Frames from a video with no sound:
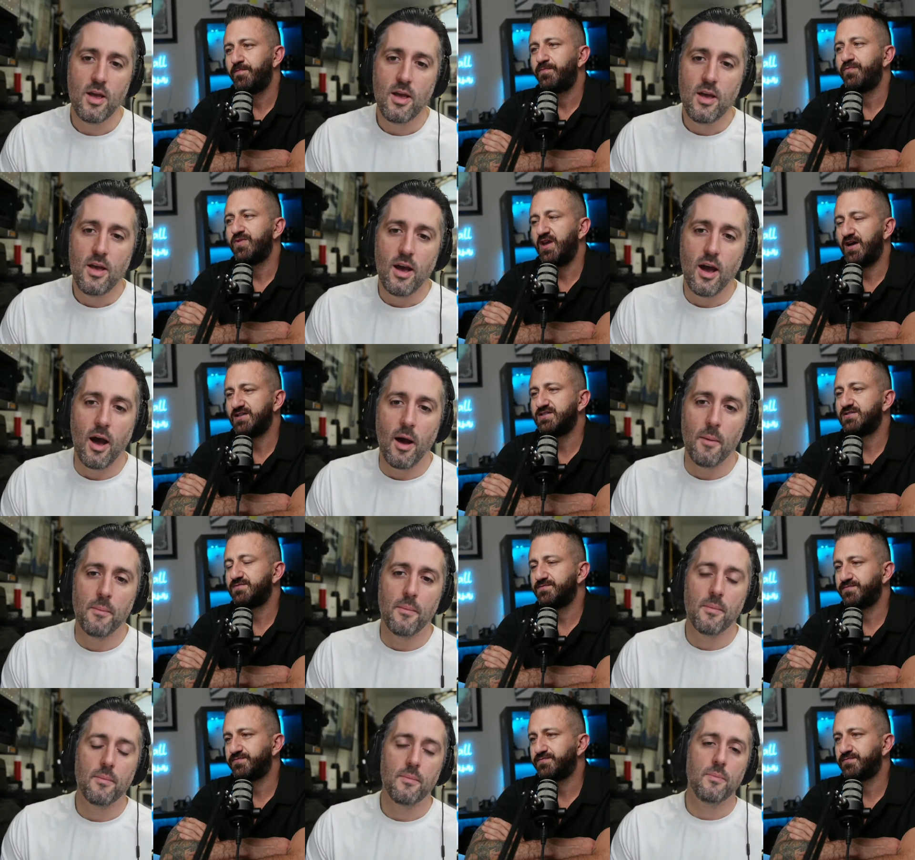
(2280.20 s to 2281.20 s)
Speaker 1: Yes.
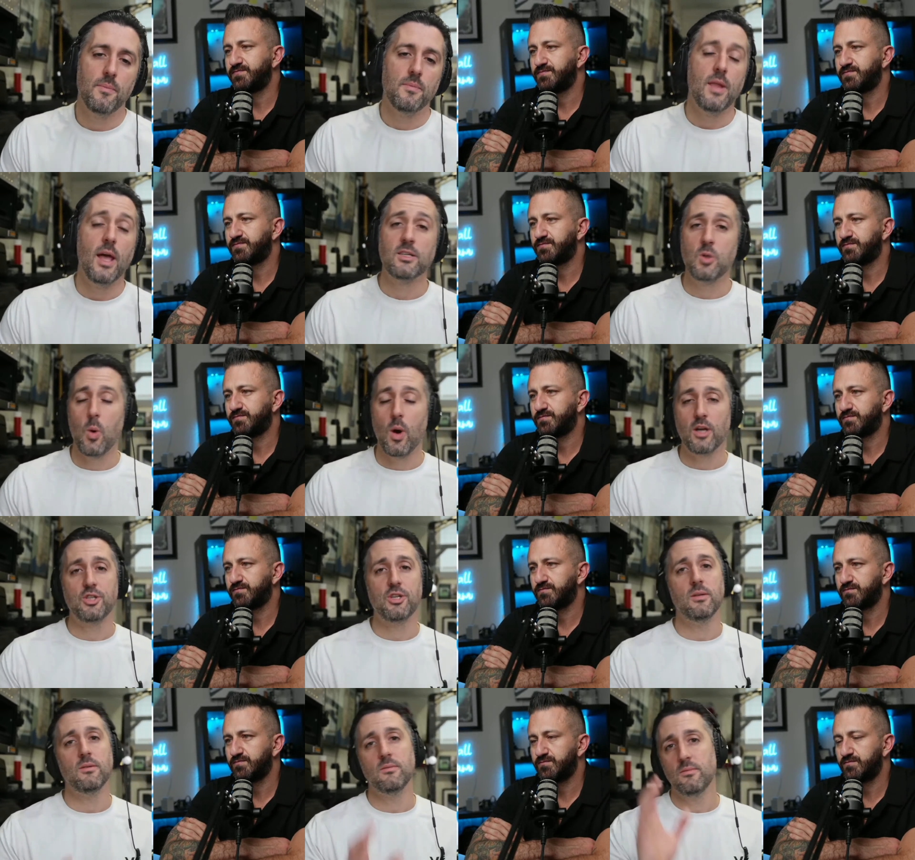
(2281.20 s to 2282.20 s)
Um, next
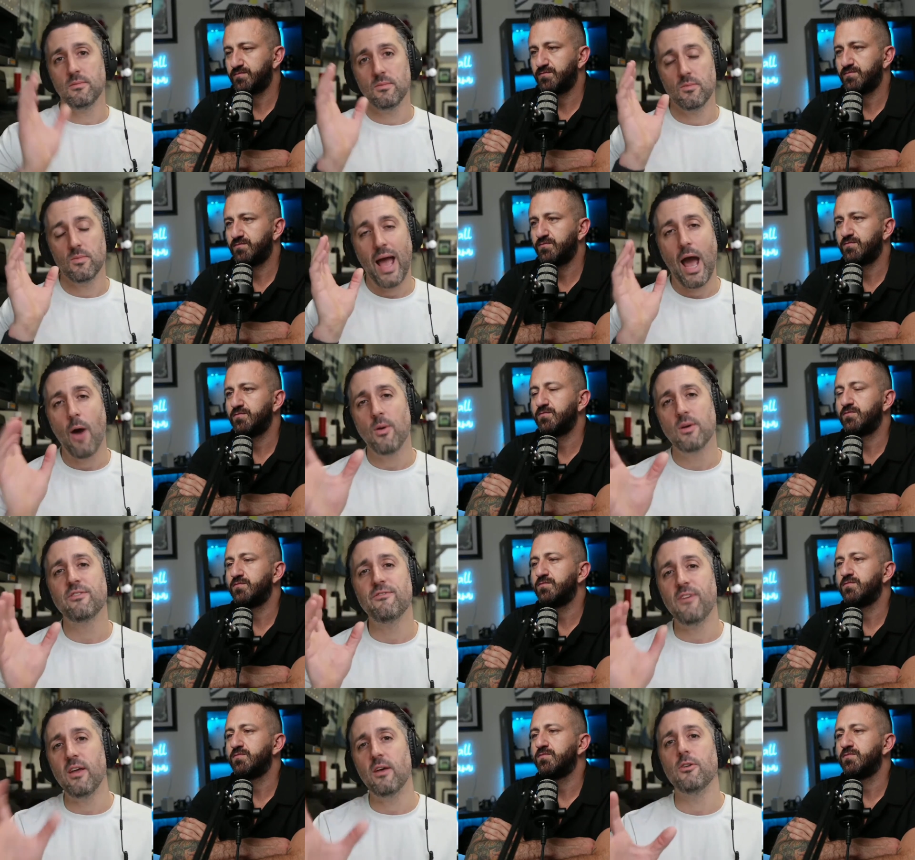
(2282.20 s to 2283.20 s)
question. How has
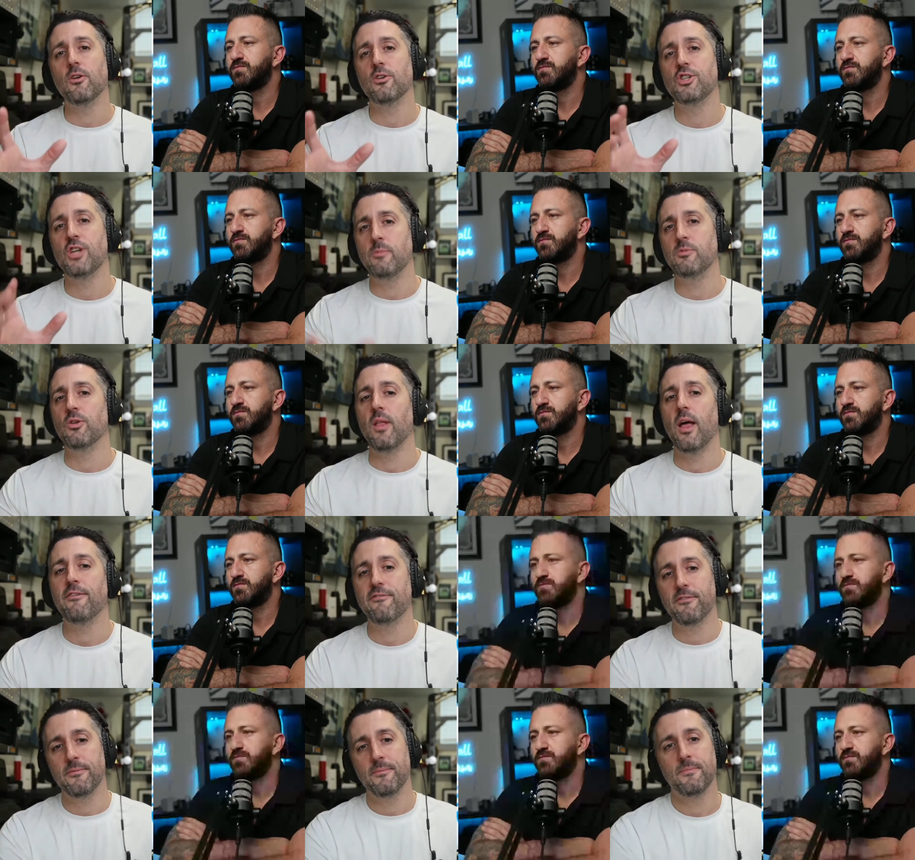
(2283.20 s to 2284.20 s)
failure shaped your
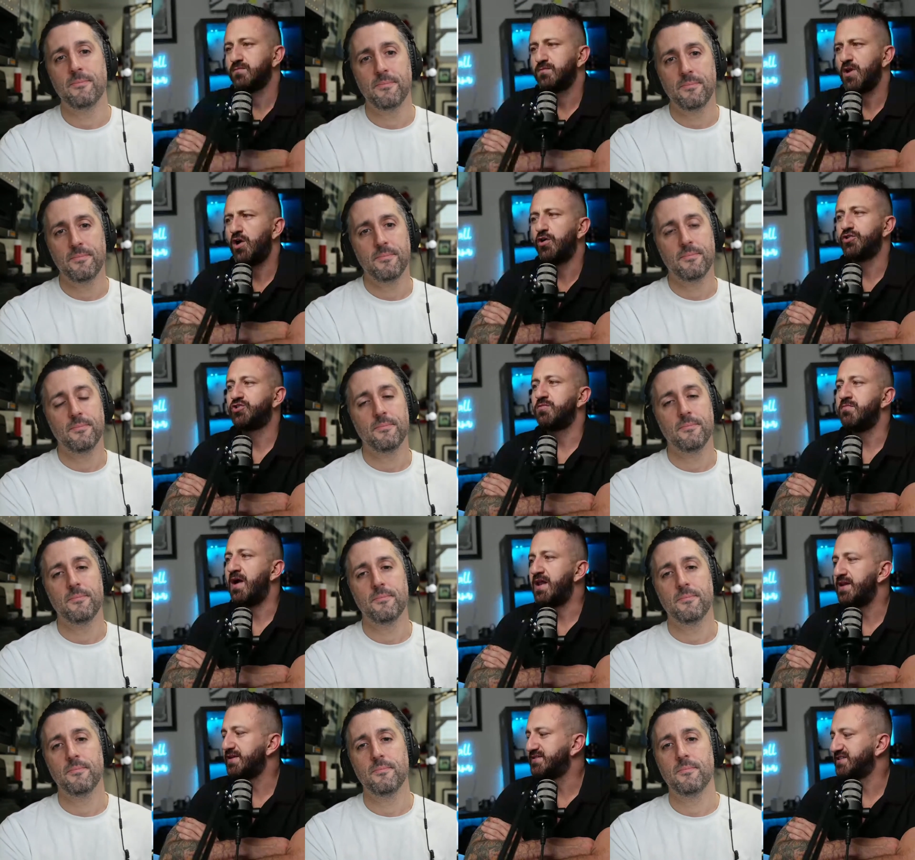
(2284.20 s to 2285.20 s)
life?
Speaker 2: Oh,
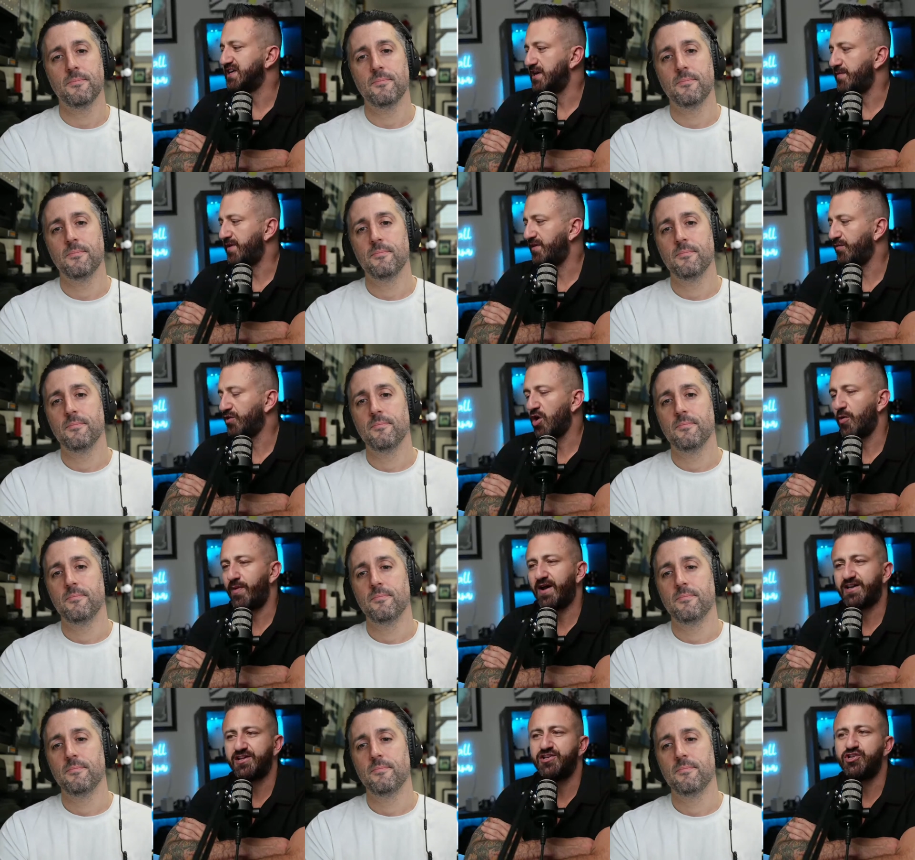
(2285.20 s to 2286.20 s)
tremendously. I mean, we go
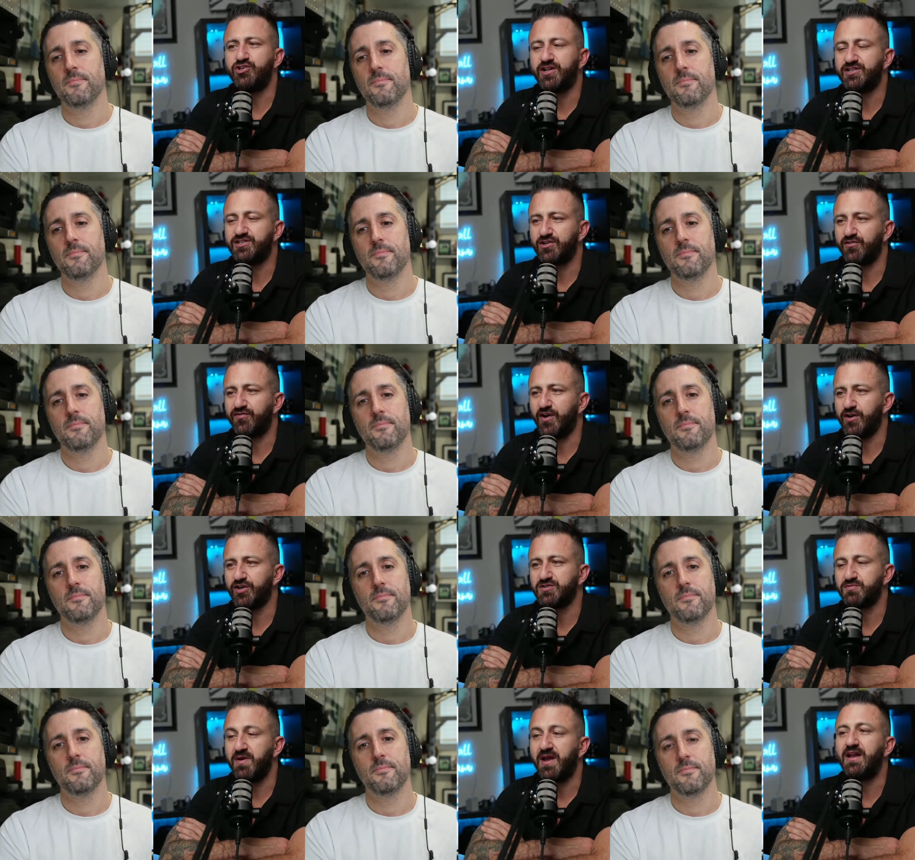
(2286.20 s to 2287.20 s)
back to jiu-jitsu. Failure
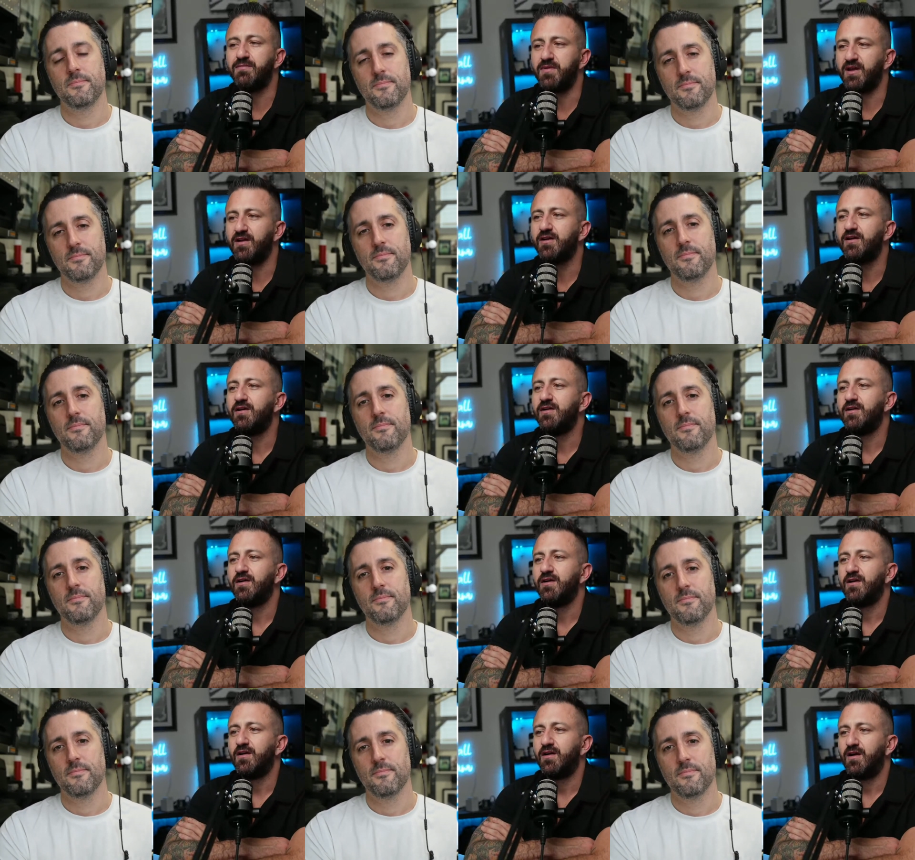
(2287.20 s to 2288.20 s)
has made me.
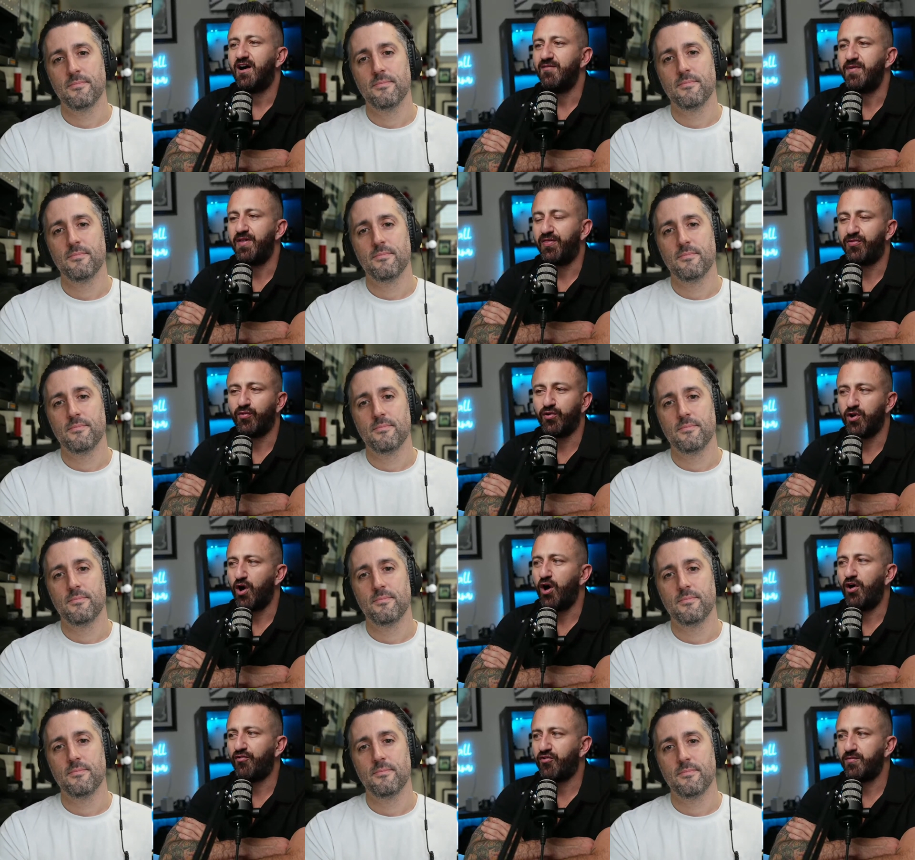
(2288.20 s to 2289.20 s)
I've been through it
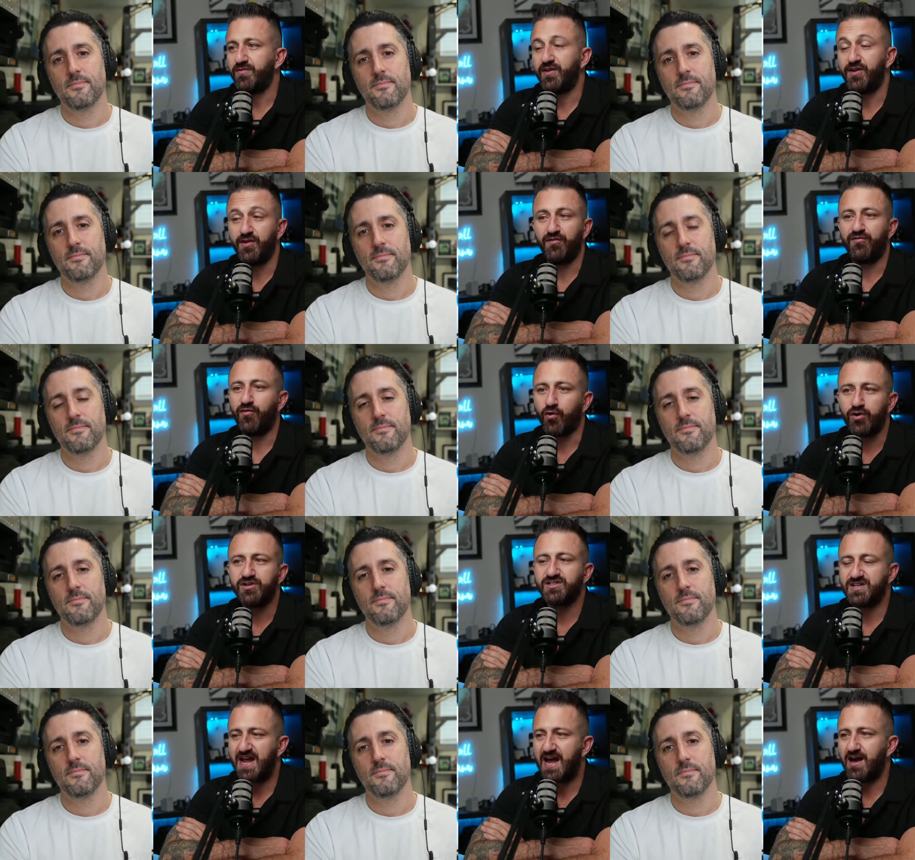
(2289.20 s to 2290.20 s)
all, from the
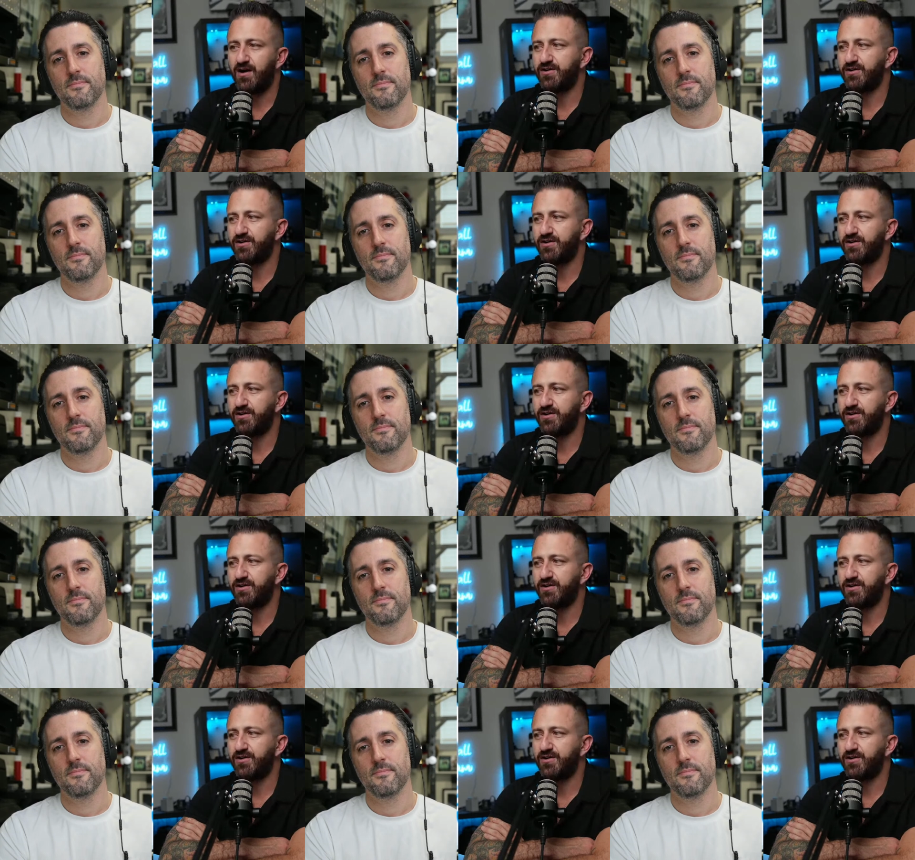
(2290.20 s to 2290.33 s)
divorce now